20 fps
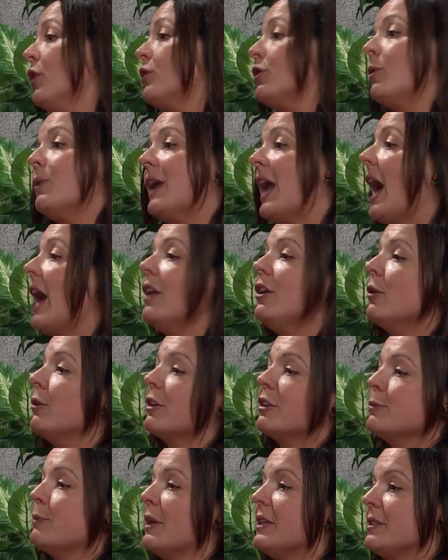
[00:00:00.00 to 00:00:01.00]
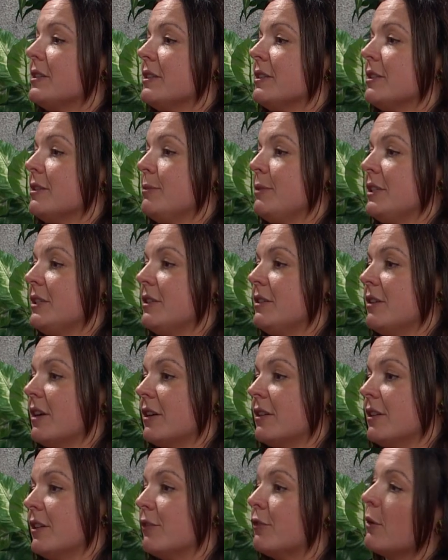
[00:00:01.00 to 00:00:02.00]
So we had no expenses to be
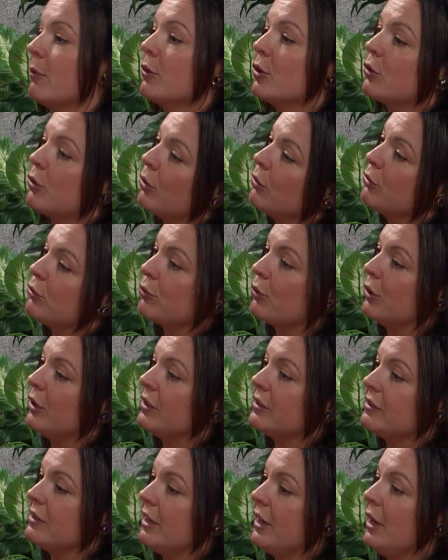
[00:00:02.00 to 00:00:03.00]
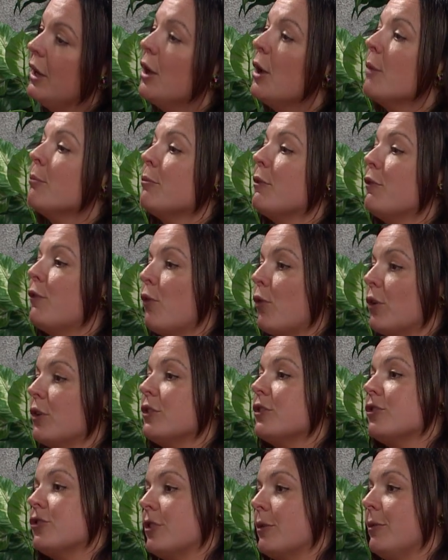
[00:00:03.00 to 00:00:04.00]
deducted from the gross royalty before
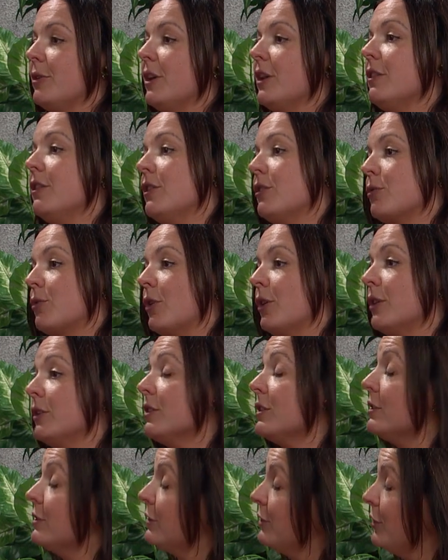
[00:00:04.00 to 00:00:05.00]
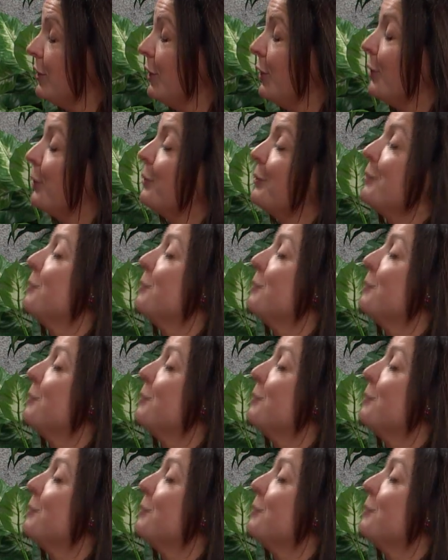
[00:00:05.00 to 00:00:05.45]
distributing these royalties to you.